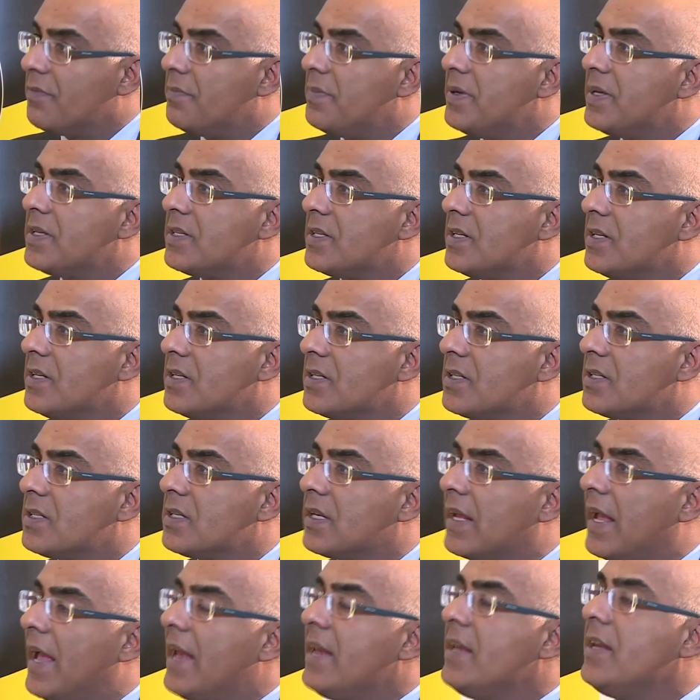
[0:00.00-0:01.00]
the business,
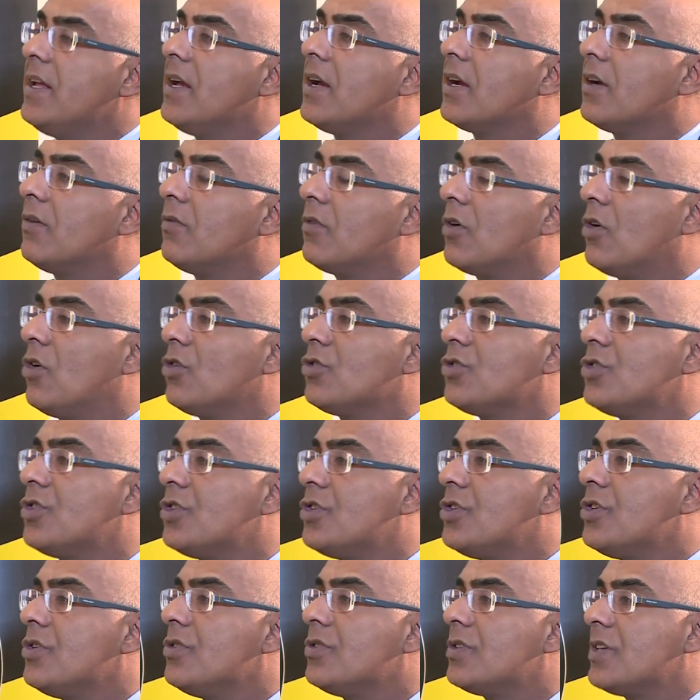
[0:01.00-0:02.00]
Kenya
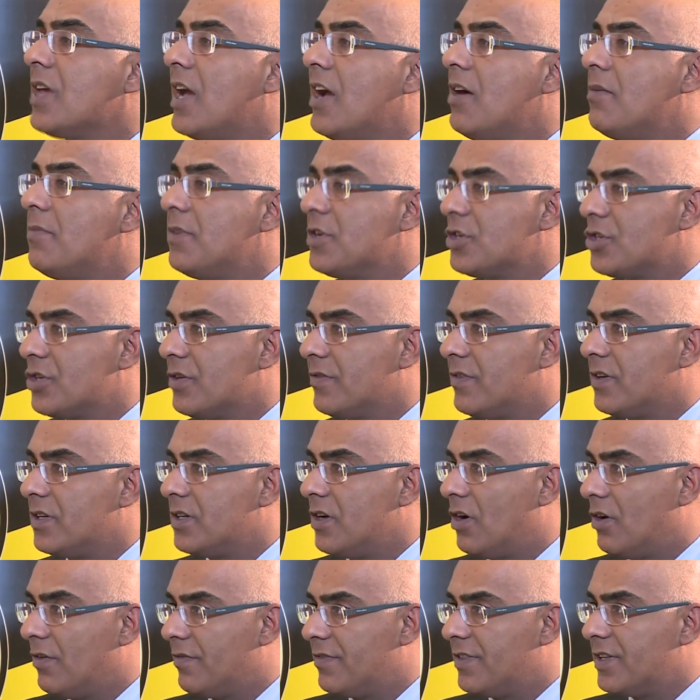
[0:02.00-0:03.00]
constitutes how much
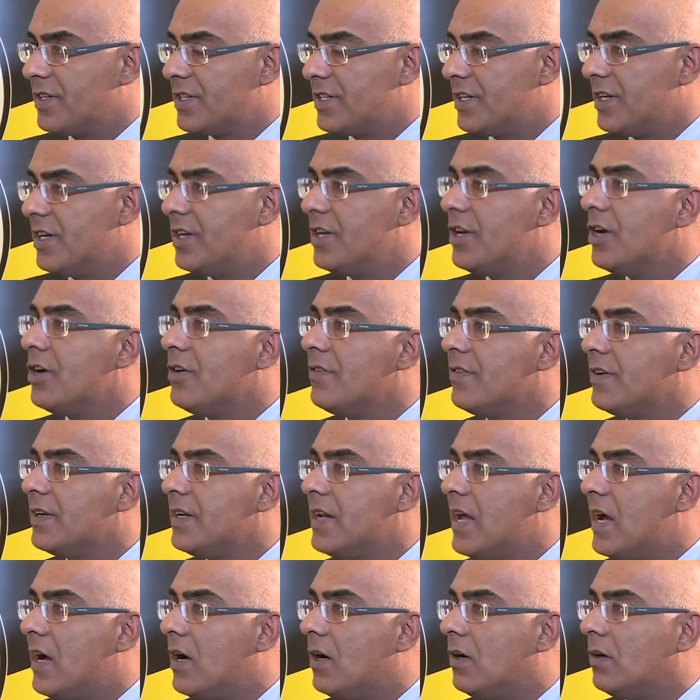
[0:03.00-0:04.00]
of the turnover
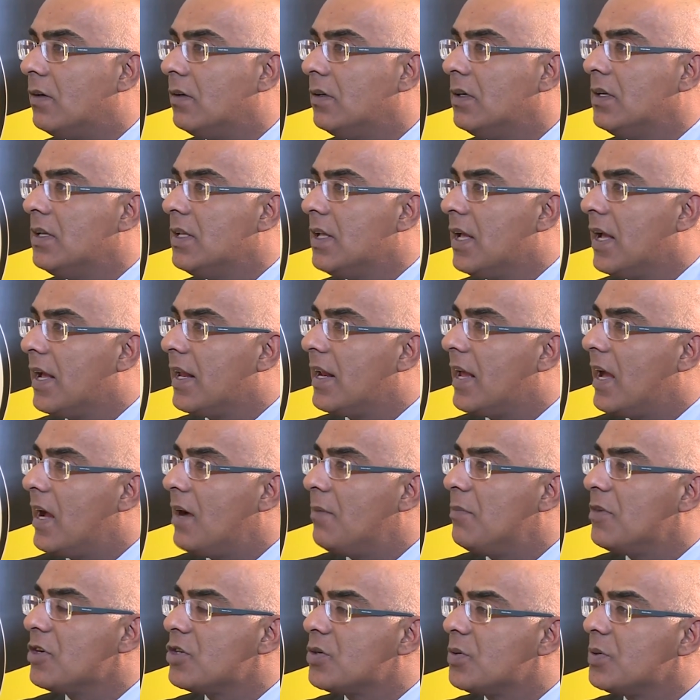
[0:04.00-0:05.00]
now, and how
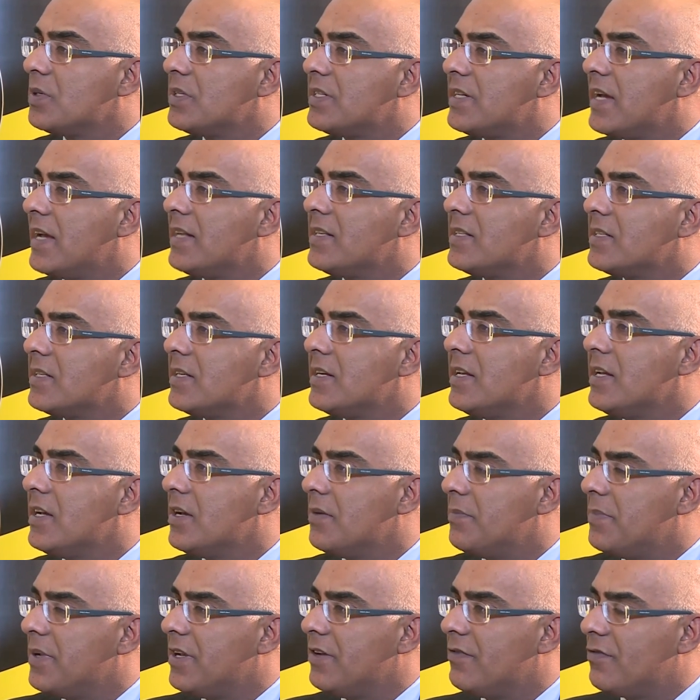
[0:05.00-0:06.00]
much would Tanzania
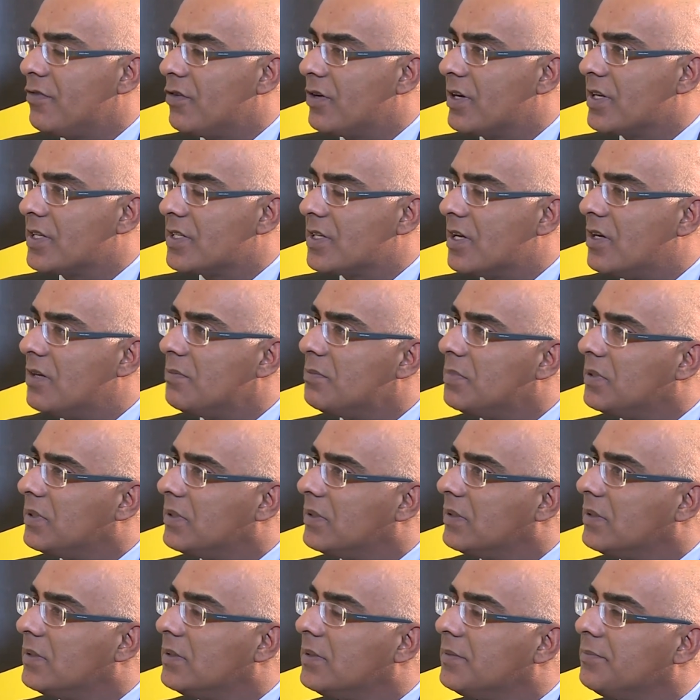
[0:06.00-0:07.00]
be, for
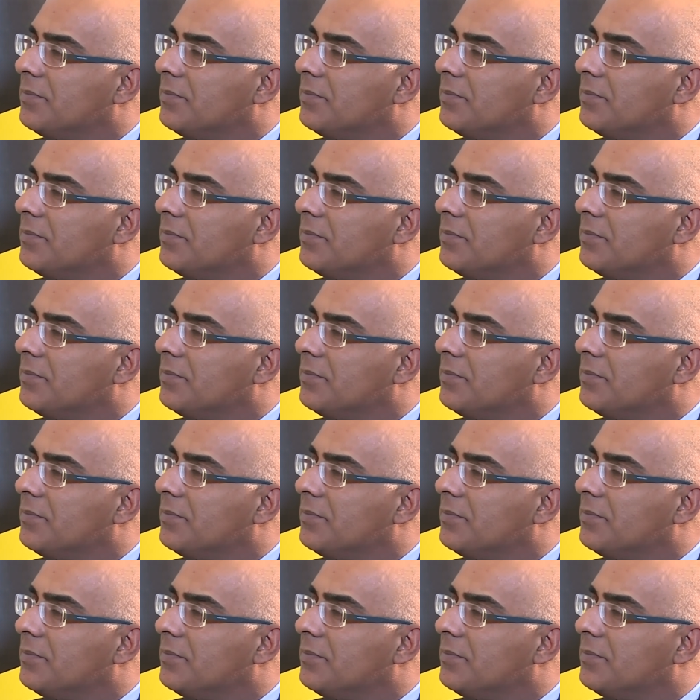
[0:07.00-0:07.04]
example?